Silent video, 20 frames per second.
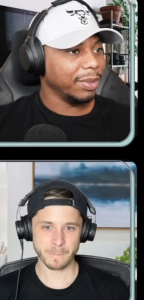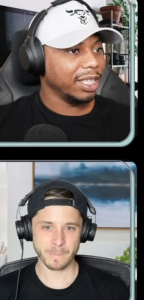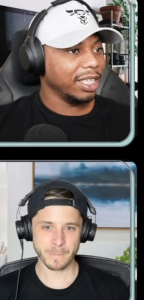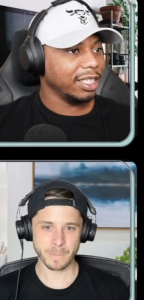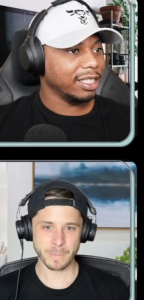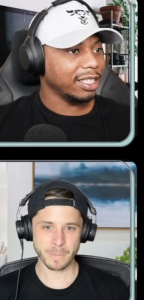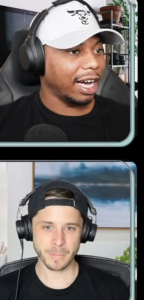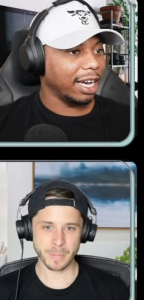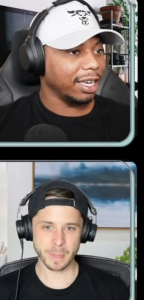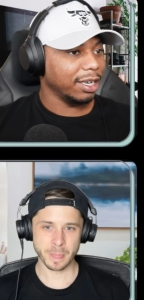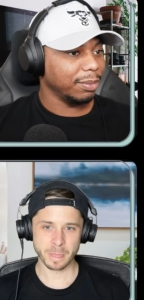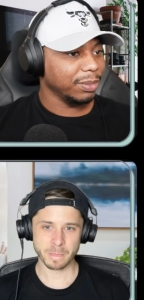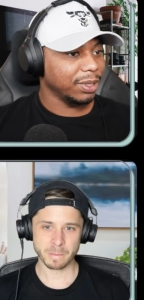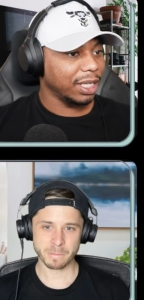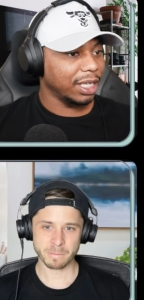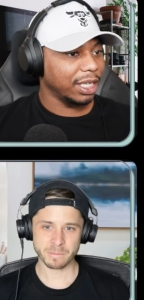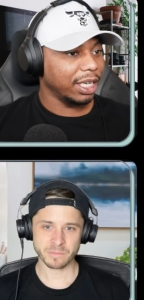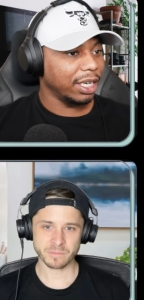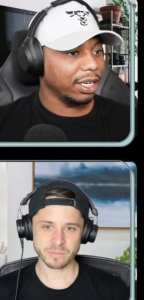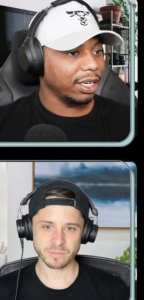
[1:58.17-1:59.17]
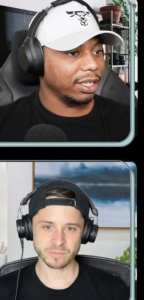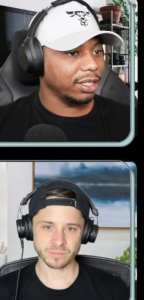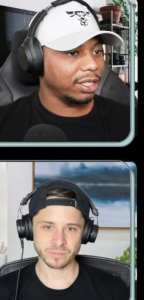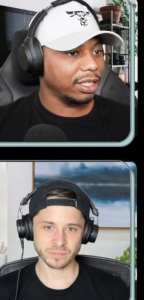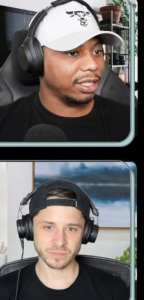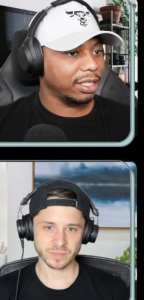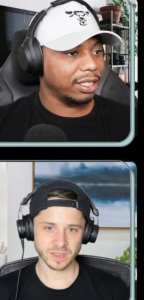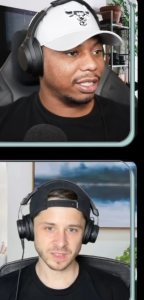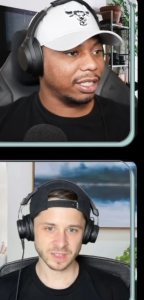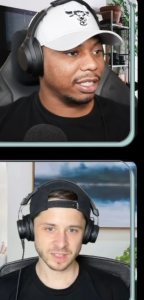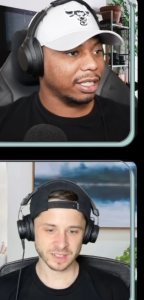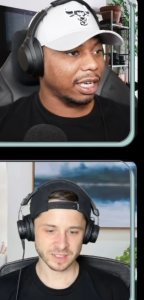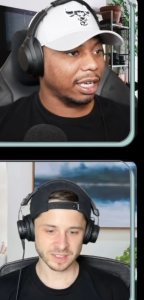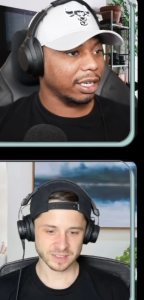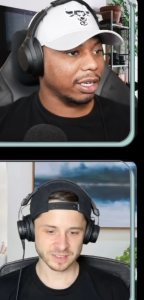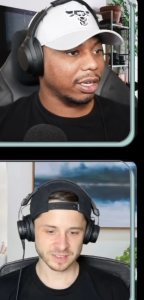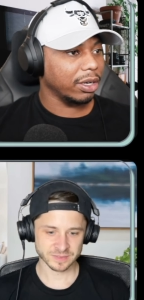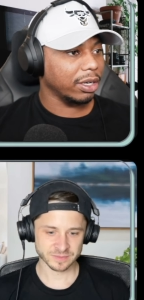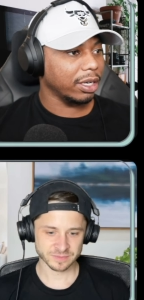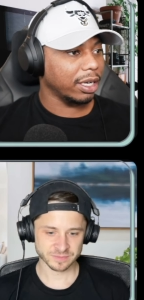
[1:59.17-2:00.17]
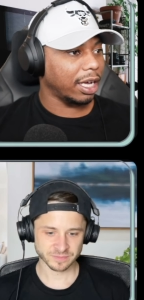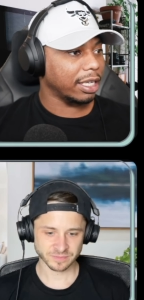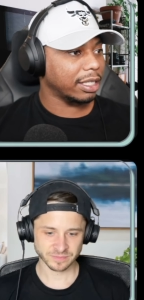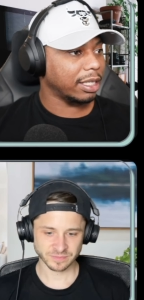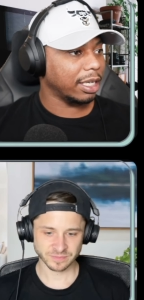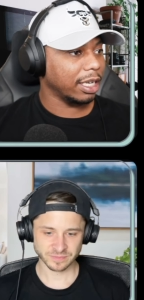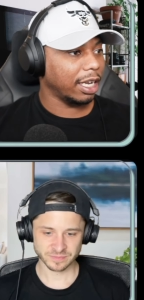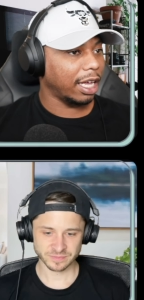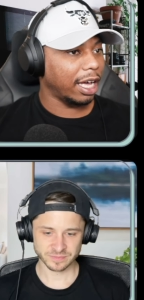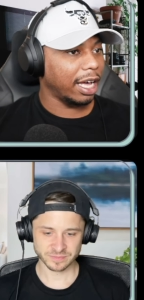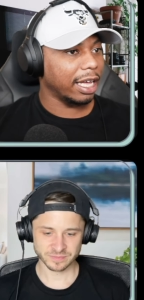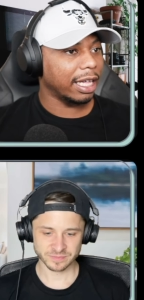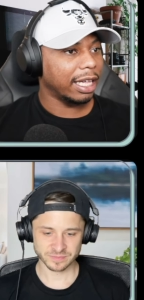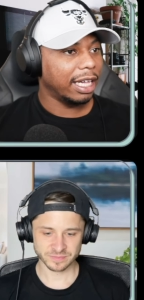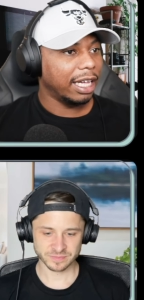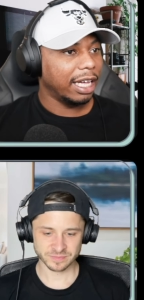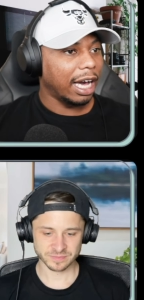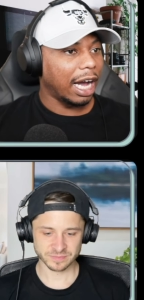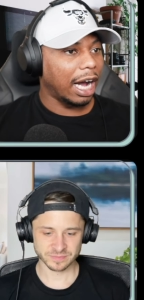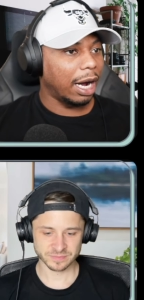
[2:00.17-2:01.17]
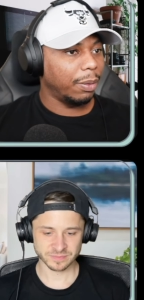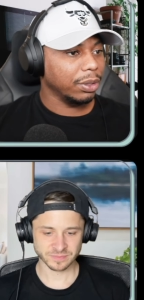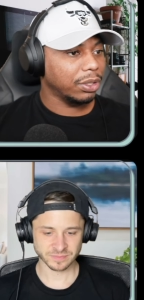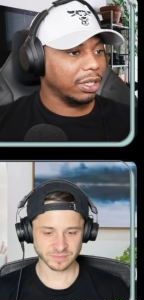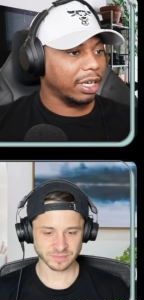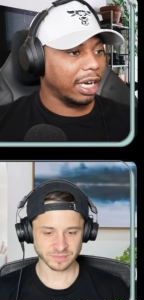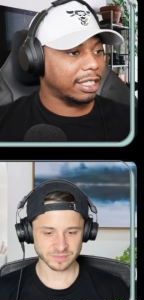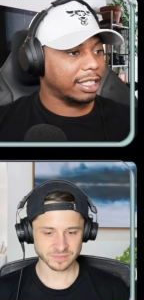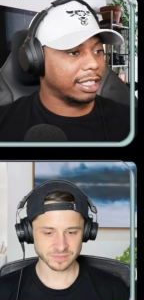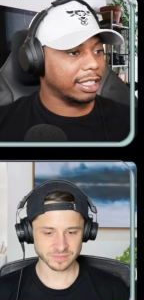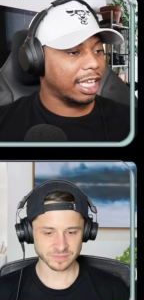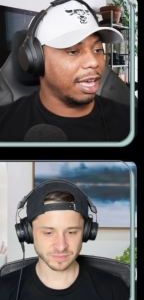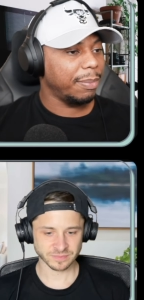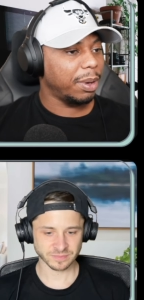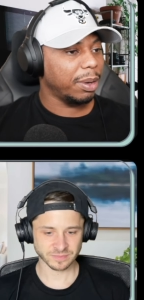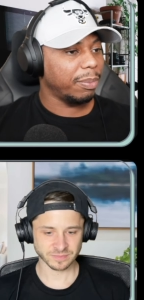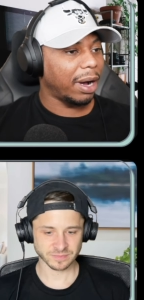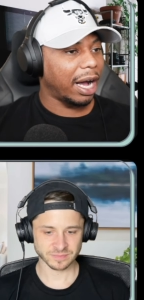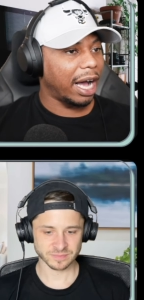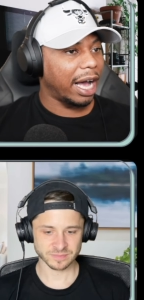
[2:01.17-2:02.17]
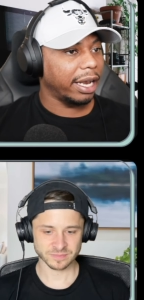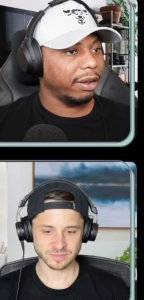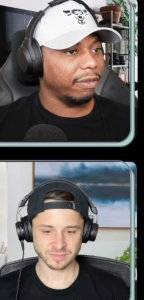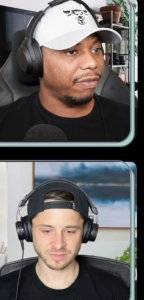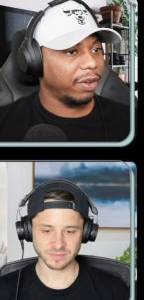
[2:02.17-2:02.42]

Speaker 1: of these items in here just just out of curiosity like i want you guys to keep in mind the